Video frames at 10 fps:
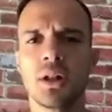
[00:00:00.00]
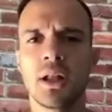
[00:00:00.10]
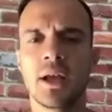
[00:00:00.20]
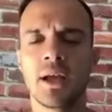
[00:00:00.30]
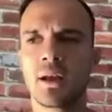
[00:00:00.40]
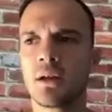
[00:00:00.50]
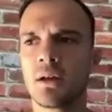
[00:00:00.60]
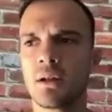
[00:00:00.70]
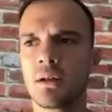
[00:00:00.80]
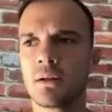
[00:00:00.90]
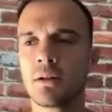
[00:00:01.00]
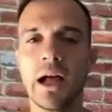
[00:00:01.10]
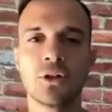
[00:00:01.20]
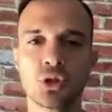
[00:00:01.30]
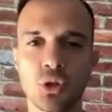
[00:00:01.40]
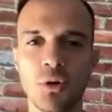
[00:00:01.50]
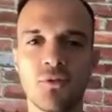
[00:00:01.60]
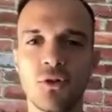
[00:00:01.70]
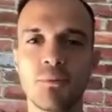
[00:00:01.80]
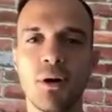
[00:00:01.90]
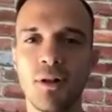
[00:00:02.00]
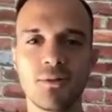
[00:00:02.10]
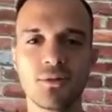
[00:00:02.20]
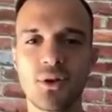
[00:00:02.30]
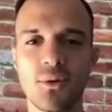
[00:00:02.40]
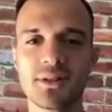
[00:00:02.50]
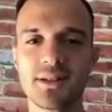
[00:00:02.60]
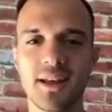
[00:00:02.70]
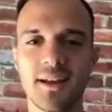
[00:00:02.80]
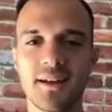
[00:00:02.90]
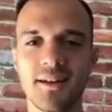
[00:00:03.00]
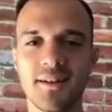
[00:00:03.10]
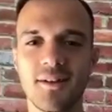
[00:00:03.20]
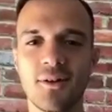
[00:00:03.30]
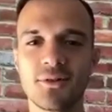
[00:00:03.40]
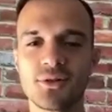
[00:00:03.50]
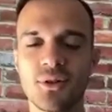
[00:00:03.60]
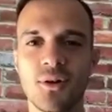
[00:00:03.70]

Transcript: Like calcio, football was always like always